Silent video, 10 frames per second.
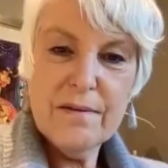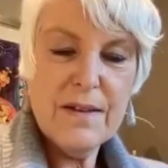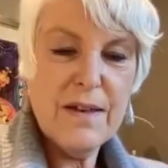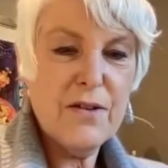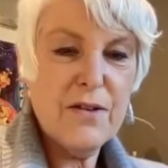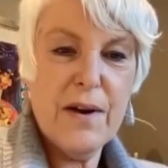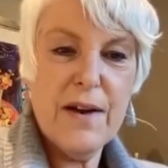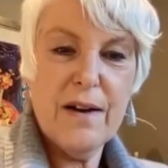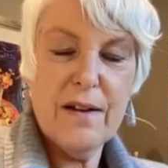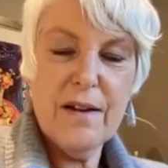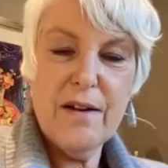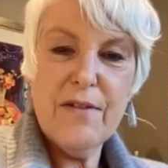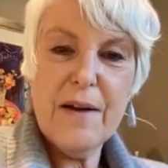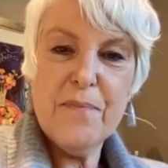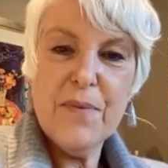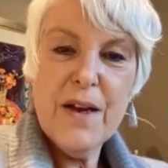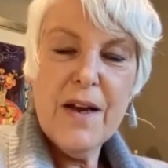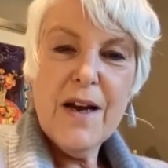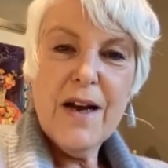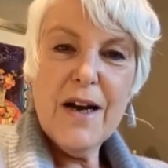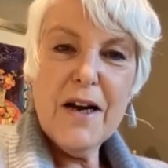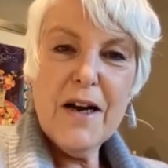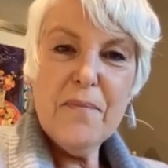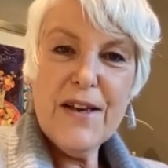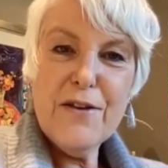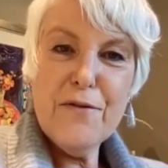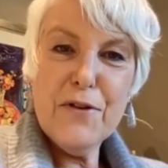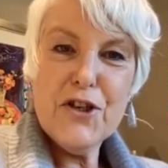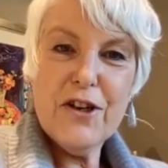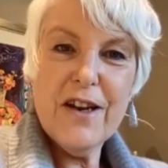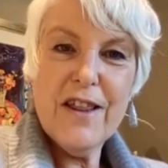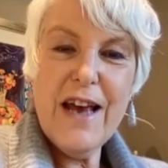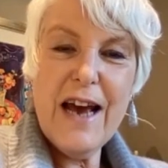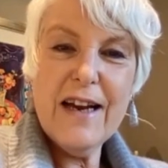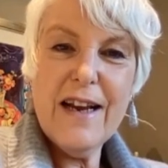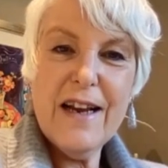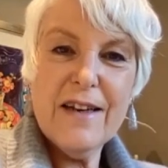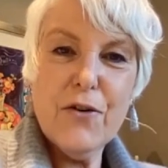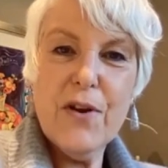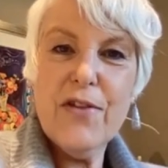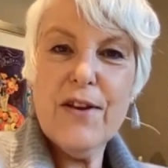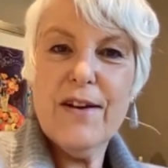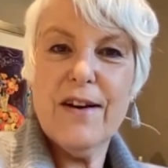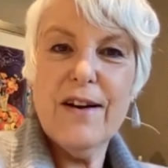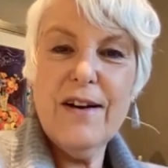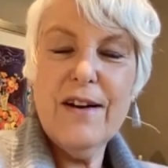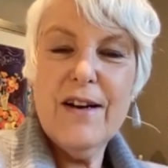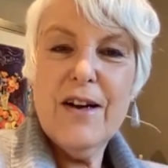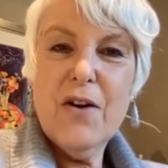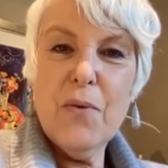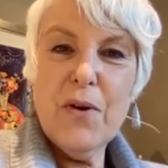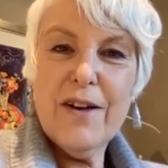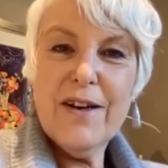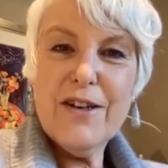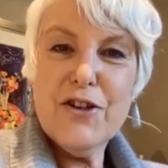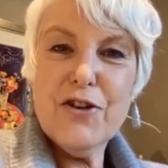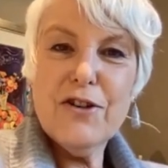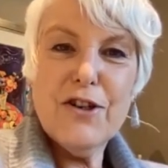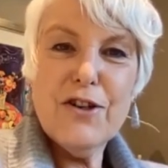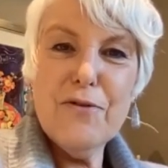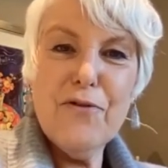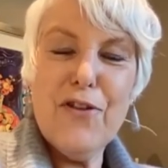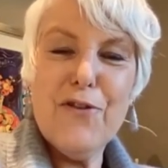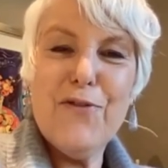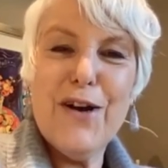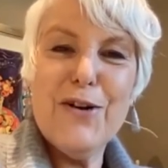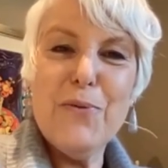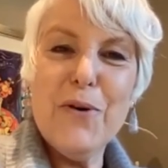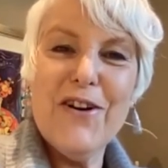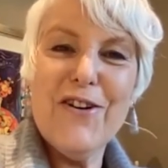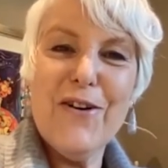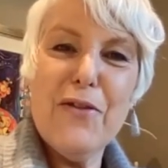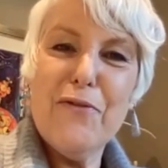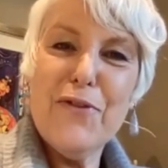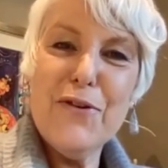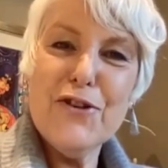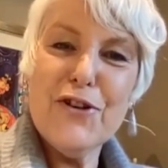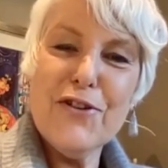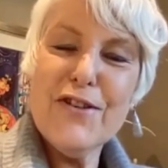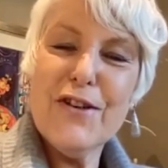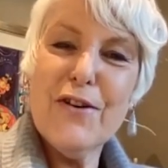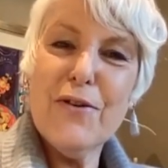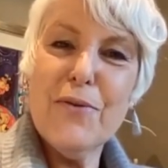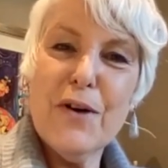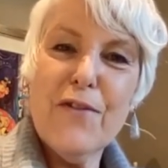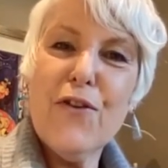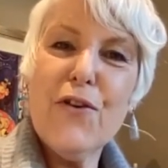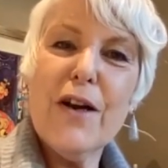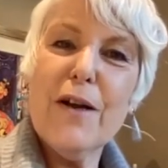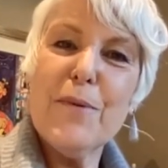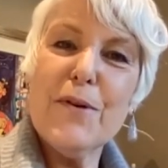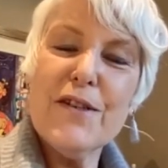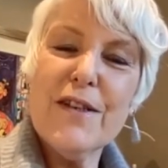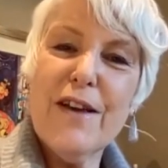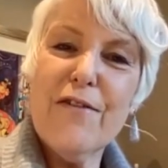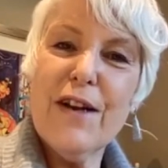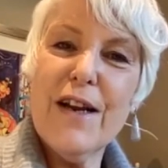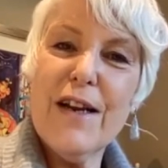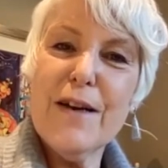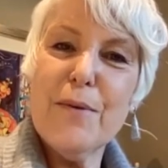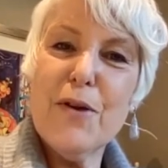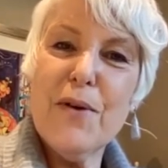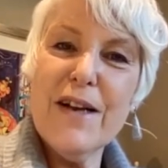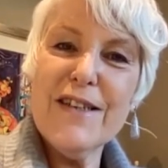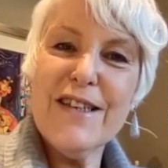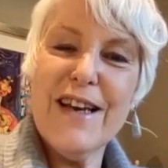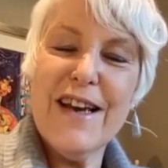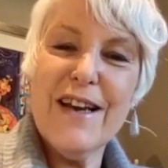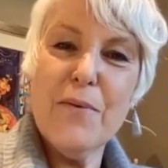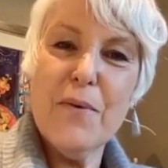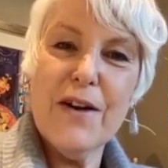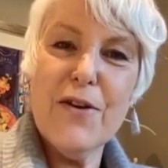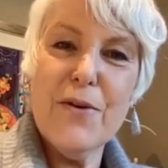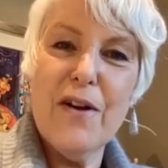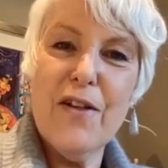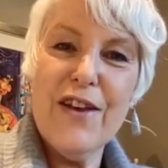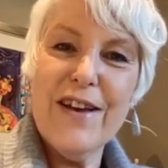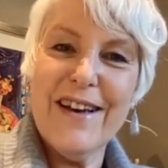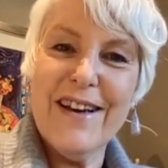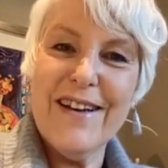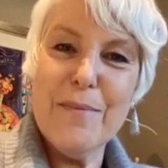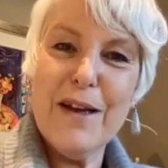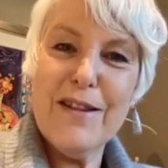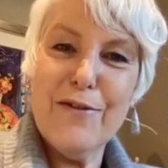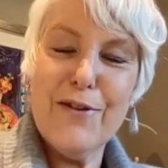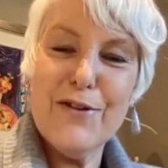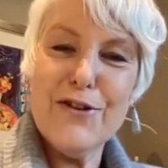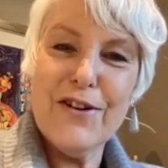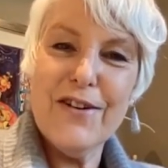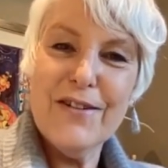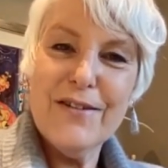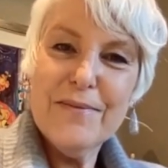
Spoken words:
That sounds great. I love that. Thank you for sharing that. And Krithika, we're going to turn to you for the final word here on the future. So what have you got up your sleeve at AWS, and what are you all thinking about the future?